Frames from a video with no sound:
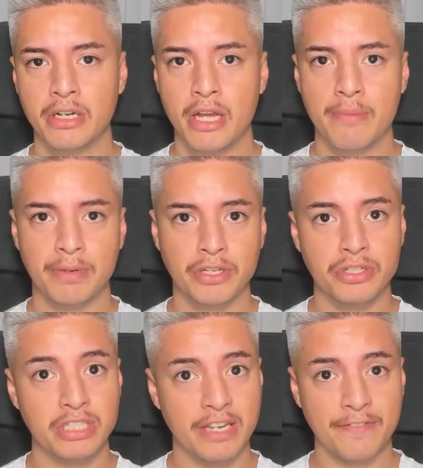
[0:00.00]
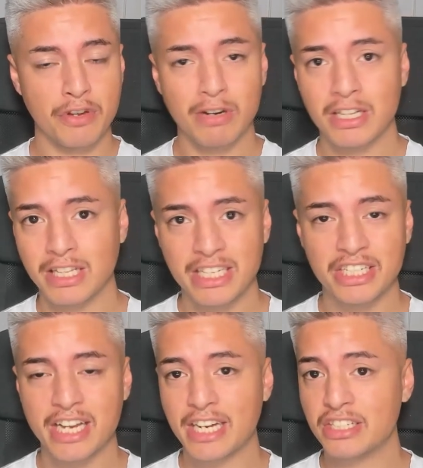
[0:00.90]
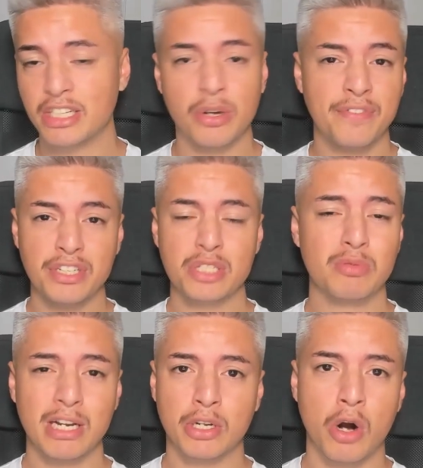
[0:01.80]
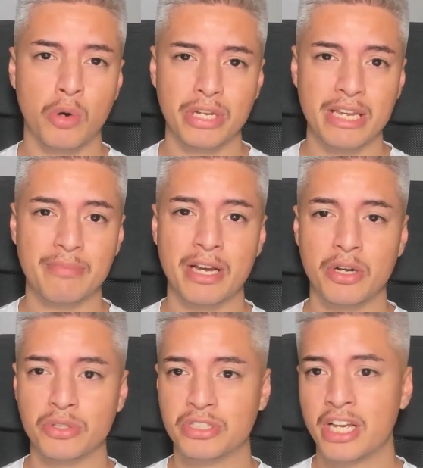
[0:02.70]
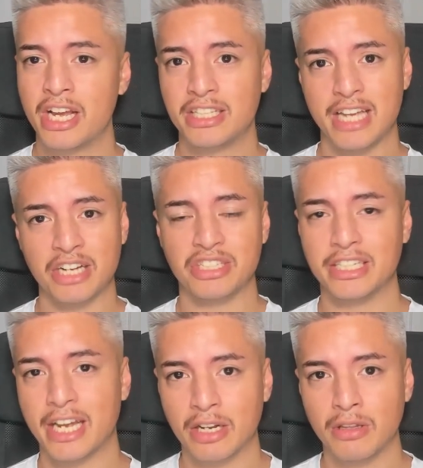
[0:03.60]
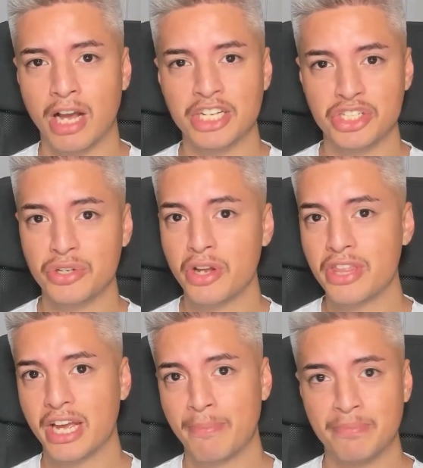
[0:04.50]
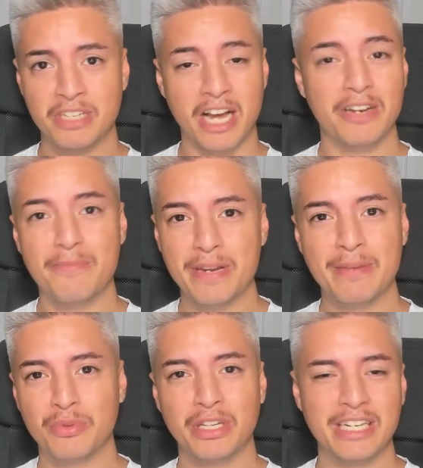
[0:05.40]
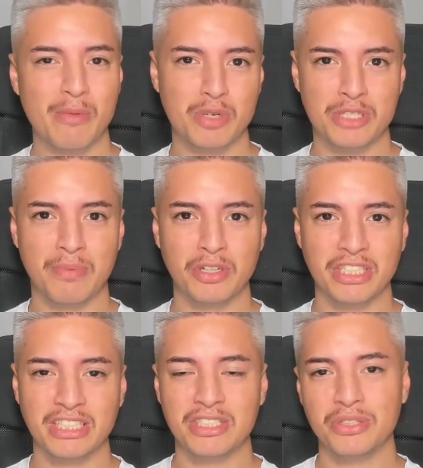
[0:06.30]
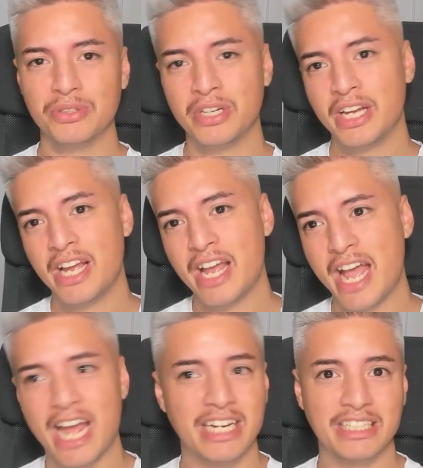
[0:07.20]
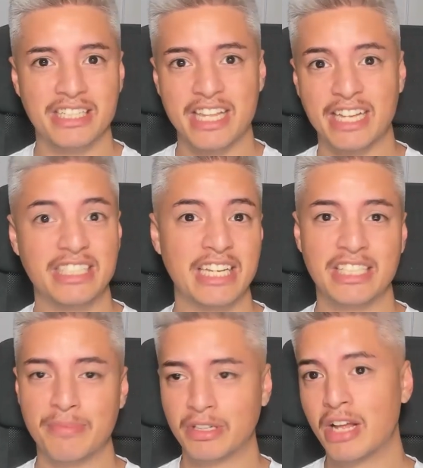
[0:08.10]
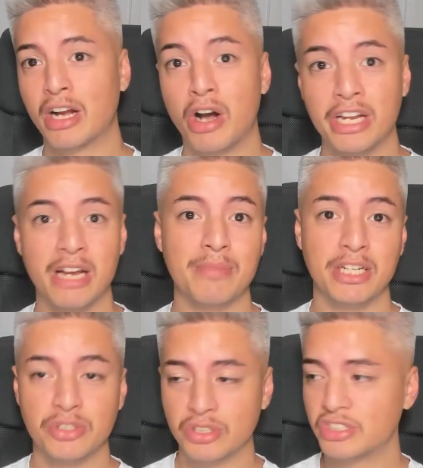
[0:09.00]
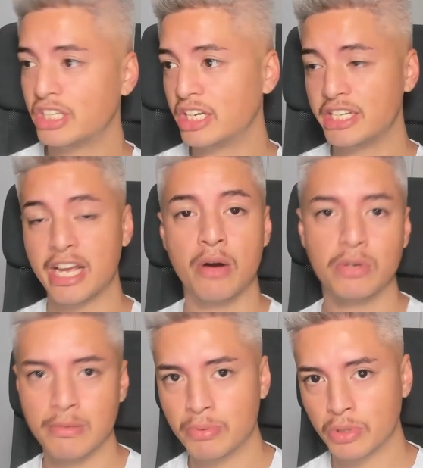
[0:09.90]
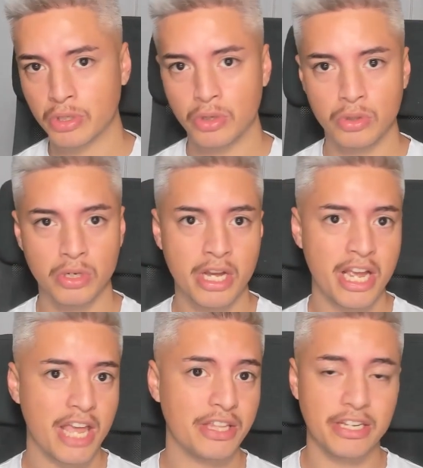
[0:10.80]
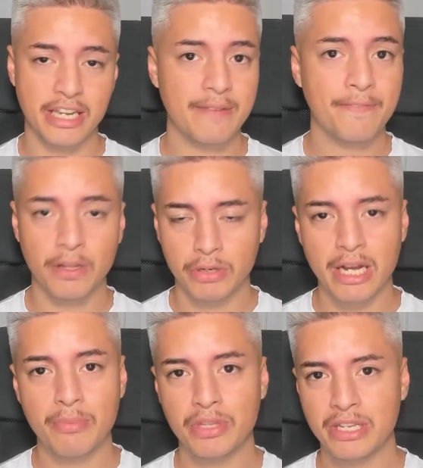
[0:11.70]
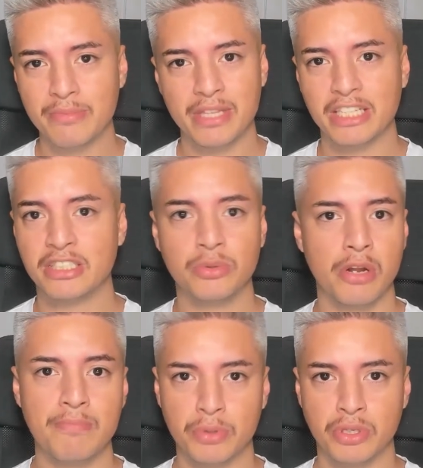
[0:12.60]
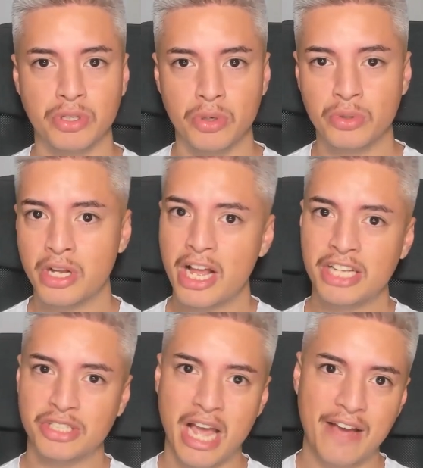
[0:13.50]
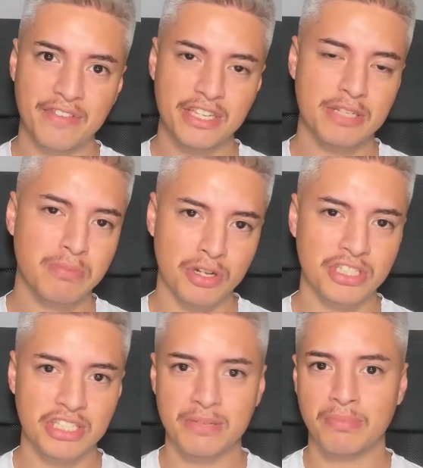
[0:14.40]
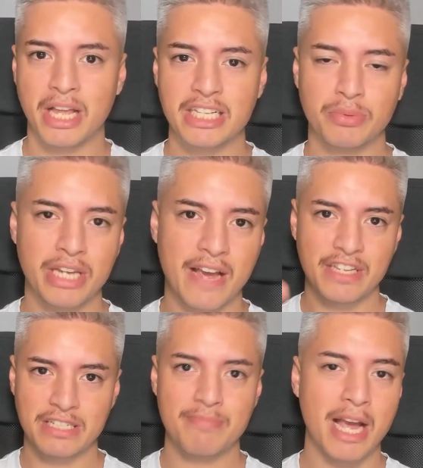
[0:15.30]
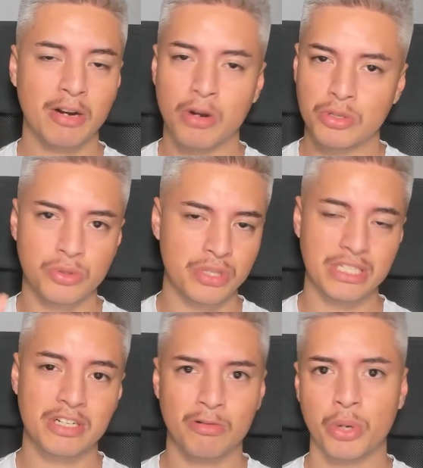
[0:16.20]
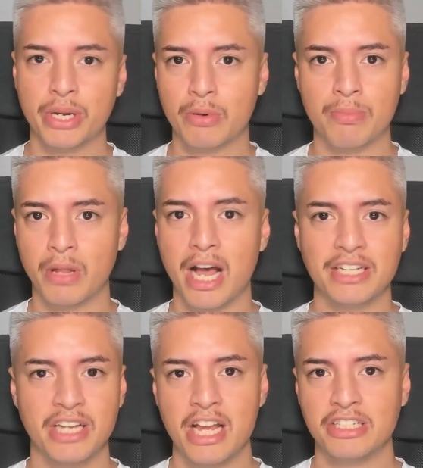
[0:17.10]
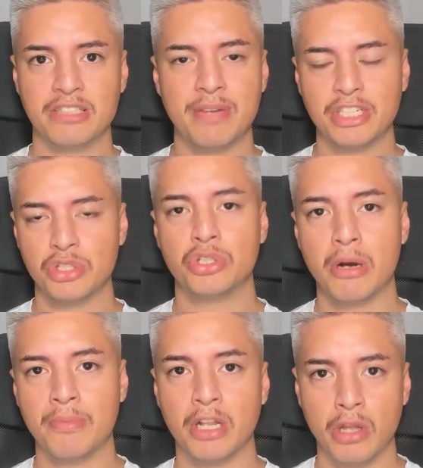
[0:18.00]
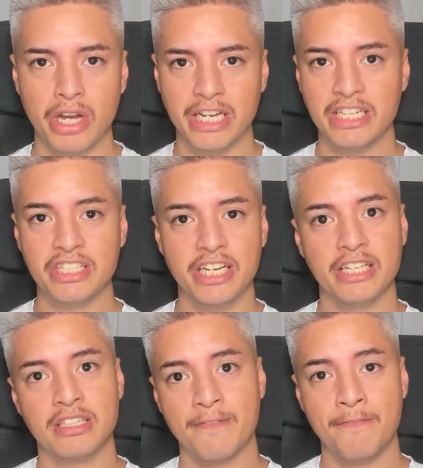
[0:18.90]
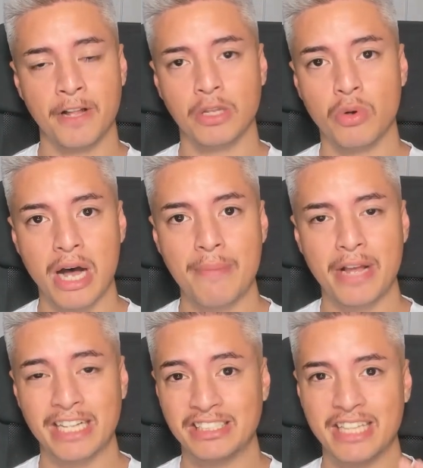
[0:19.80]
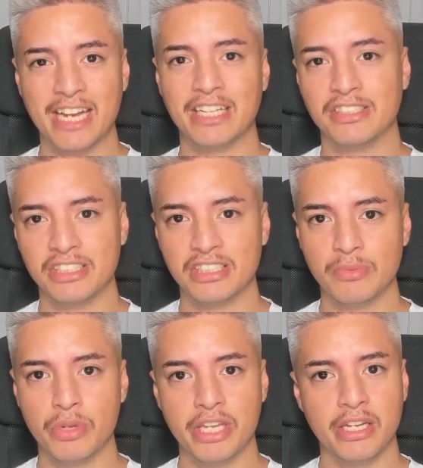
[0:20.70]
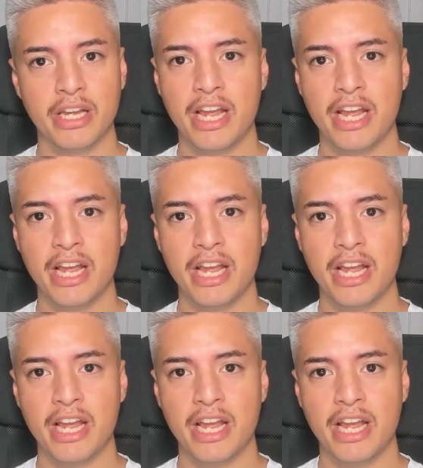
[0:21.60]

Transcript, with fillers: Because if you run a lead gen agency or if you just run cold emails to actually get clients, you know that a ton of people end up responding to you and they say something like, Oh, yeah, I'm interested. Yeah, I want to book a call. And then you keep following up with them and they still don't book a call. So, having this process in place where you have macros or these quick replies just makes your job a lot easier to follow up and stay consistent with it.